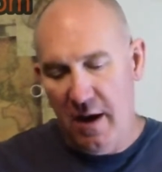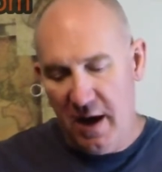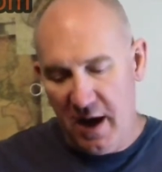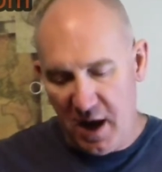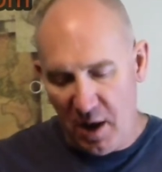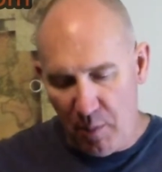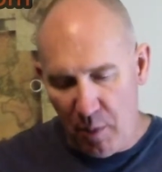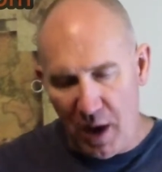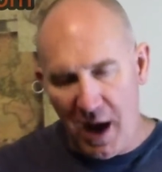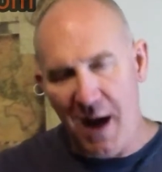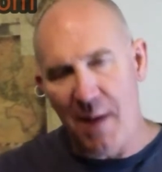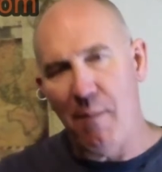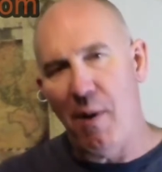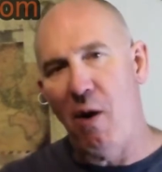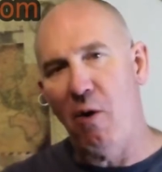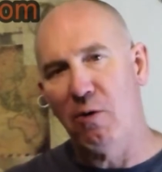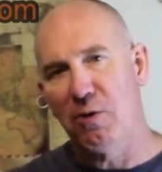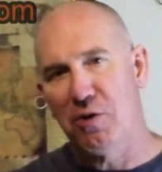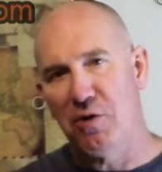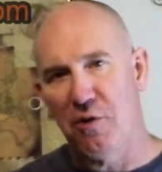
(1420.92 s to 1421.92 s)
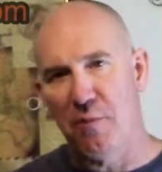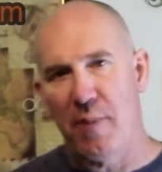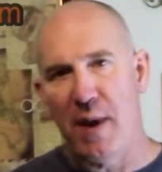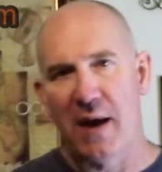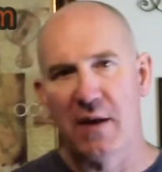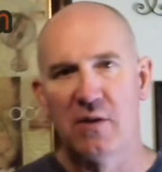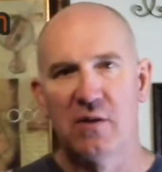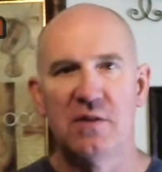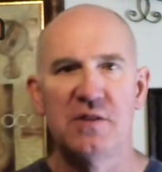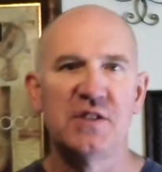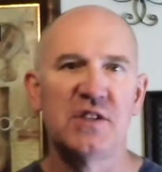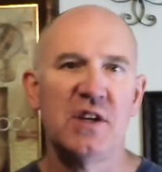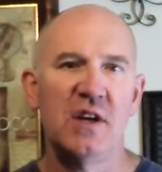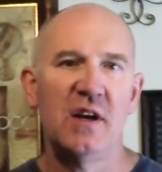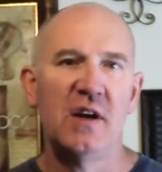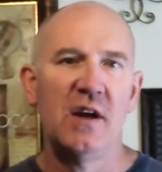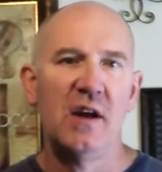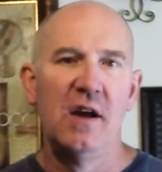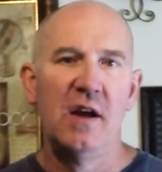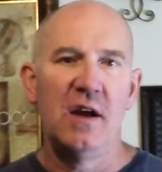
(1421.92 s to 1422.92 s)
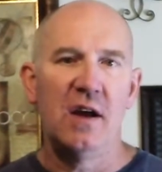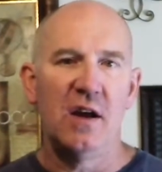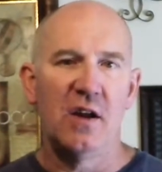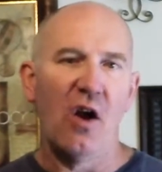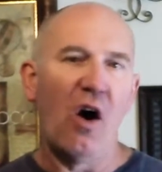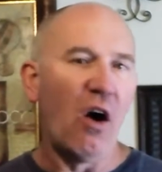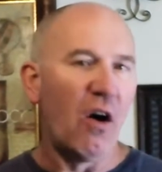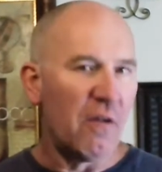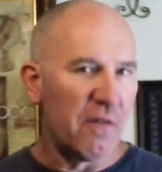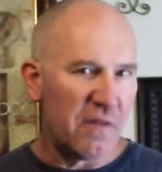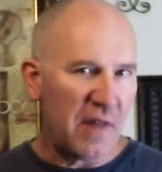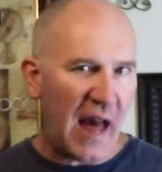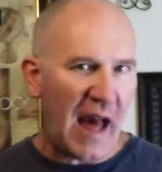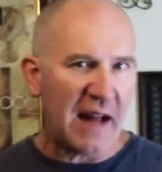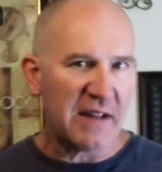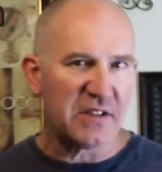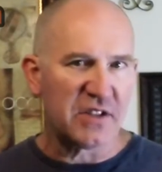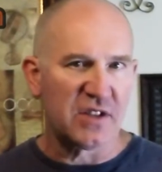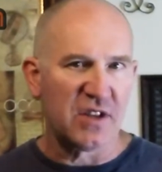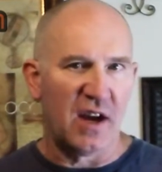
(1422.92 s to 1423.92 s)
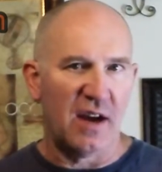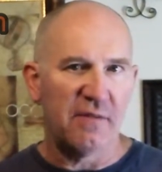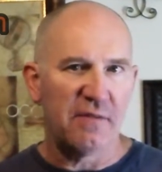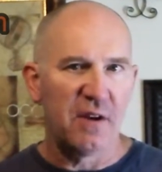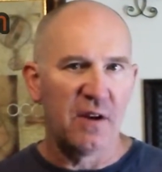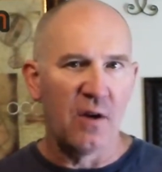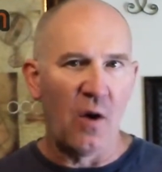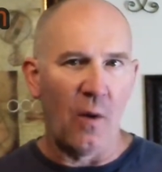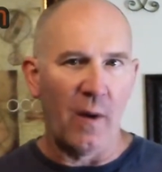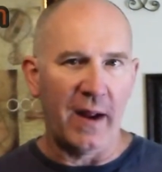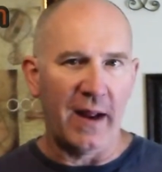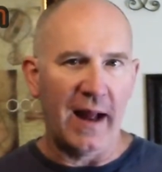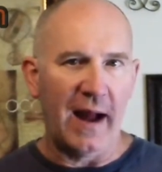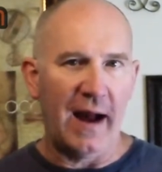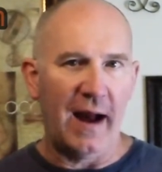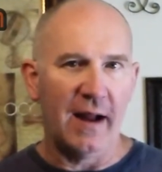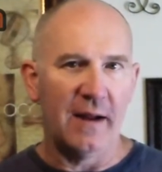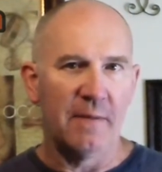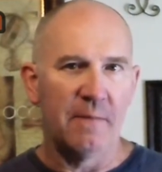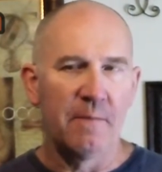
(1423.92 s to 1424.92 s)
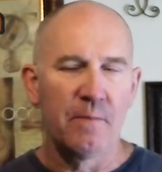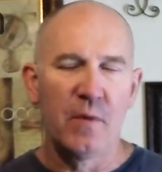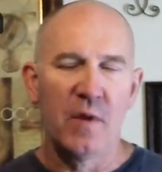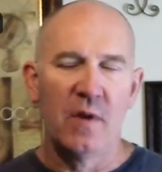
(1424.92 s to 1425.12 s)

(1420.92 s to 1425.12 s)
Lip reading: and apply power to the pedals and all of that stuff going on,